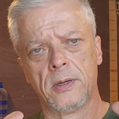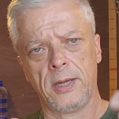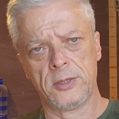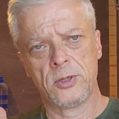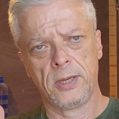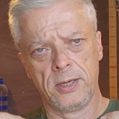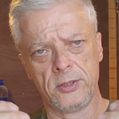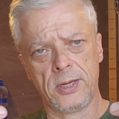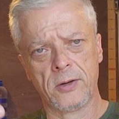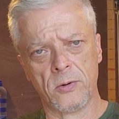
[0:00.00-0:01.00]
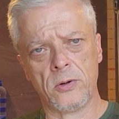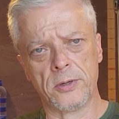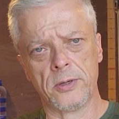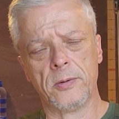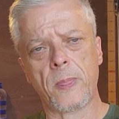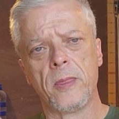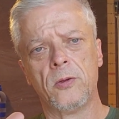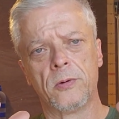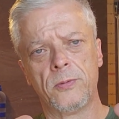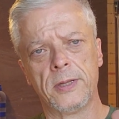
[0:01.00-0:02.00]
as you get older,
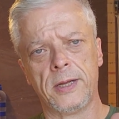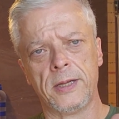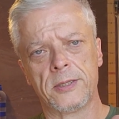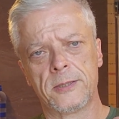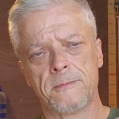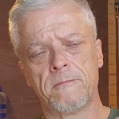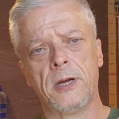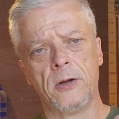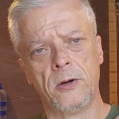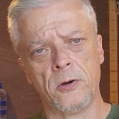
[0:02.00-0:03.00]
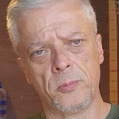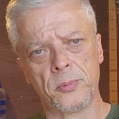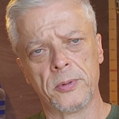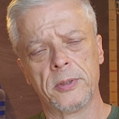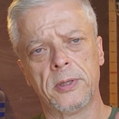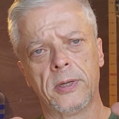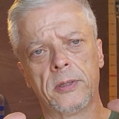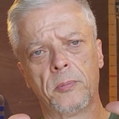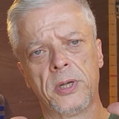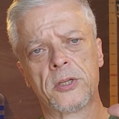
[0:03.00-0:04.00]
you'll realize, I hope, that
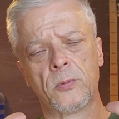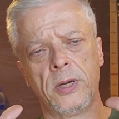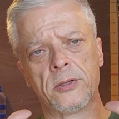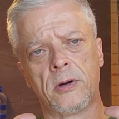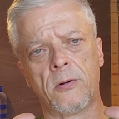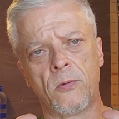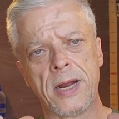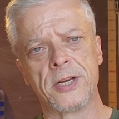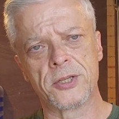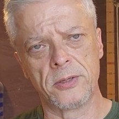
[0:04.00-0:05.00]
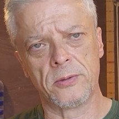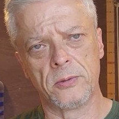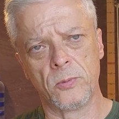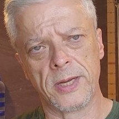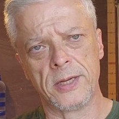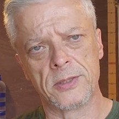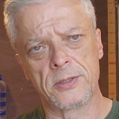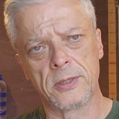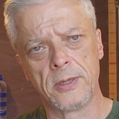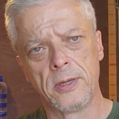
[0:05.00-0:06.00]
the best ways are rational ways